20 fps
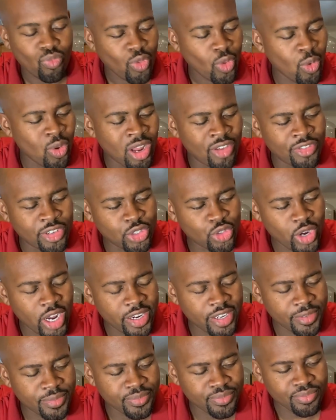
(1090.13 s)
I first tried
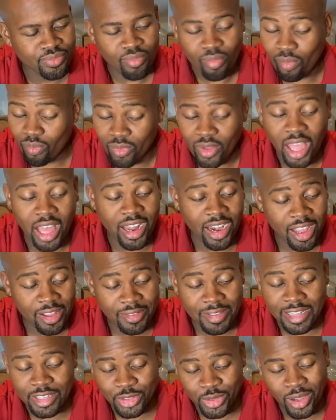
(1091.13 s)
it, and I
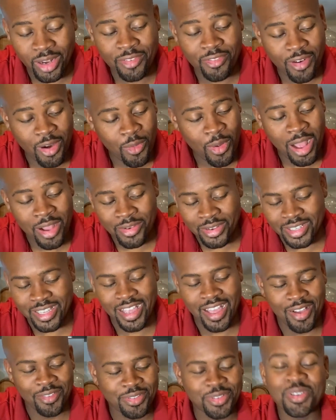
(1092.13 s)
enjoyed it for a while because
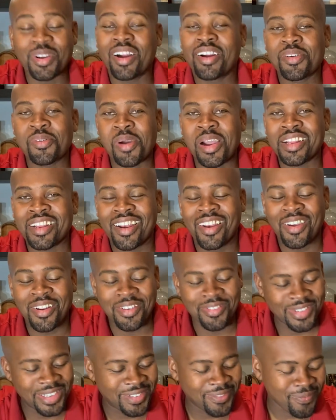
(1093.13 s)
I've drank quite a lot
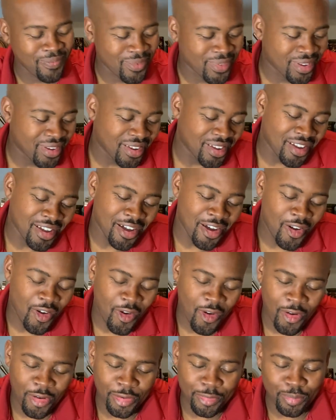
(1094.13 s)
of it.
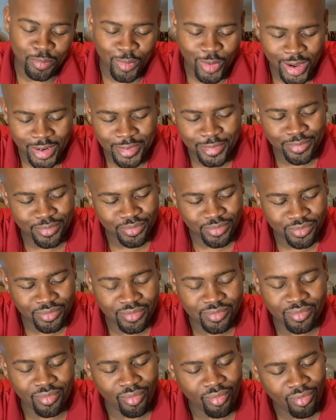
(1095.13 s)
But
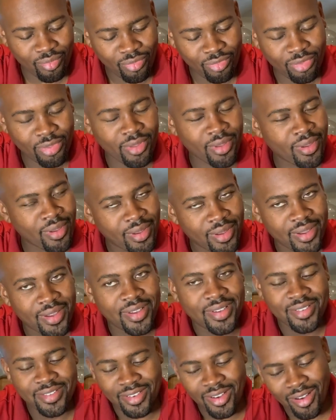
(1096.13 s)

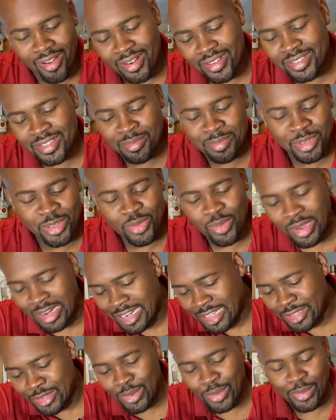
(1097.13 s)
honestly, between the
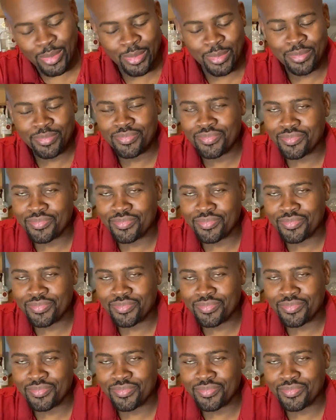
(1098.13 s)
two,